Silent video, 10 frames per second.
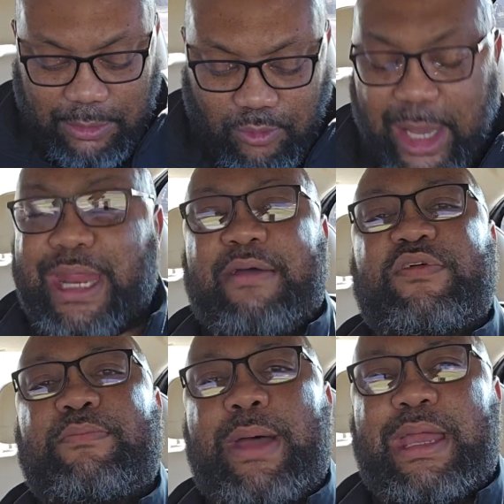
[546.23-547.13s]
whatever
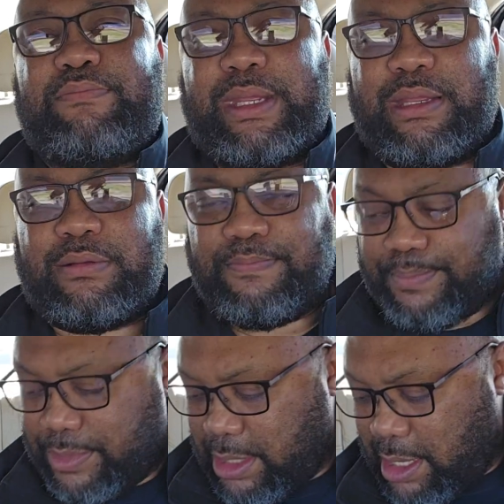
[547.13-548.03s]
it might be,
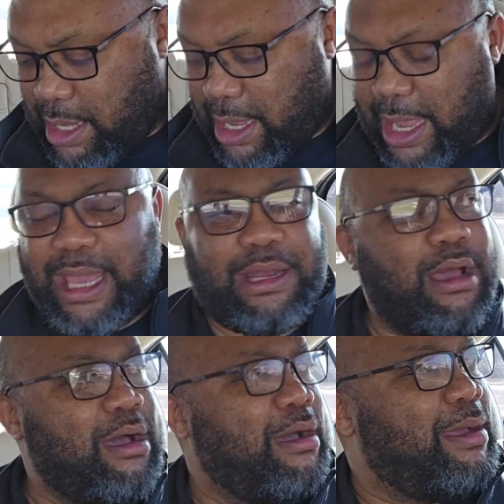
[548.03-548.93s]
and
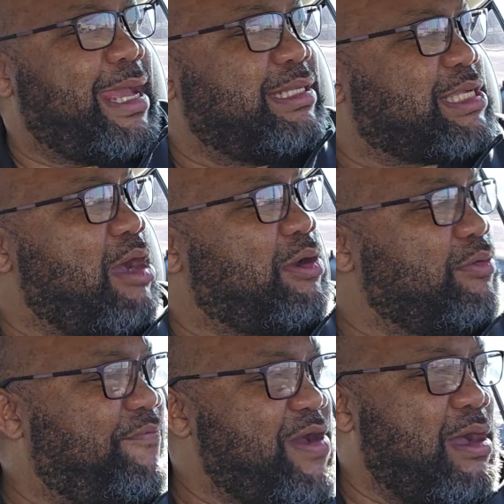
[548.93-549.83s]
talk
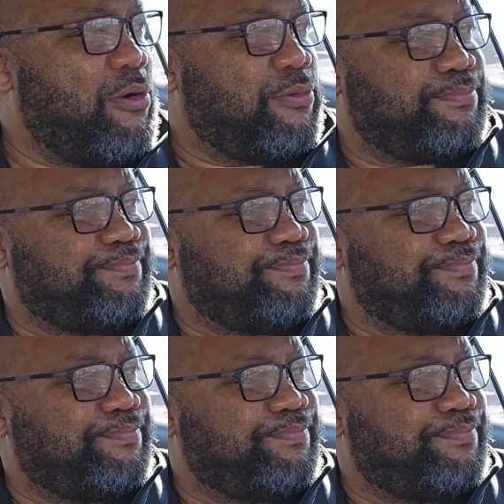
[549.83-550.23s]
on the phone.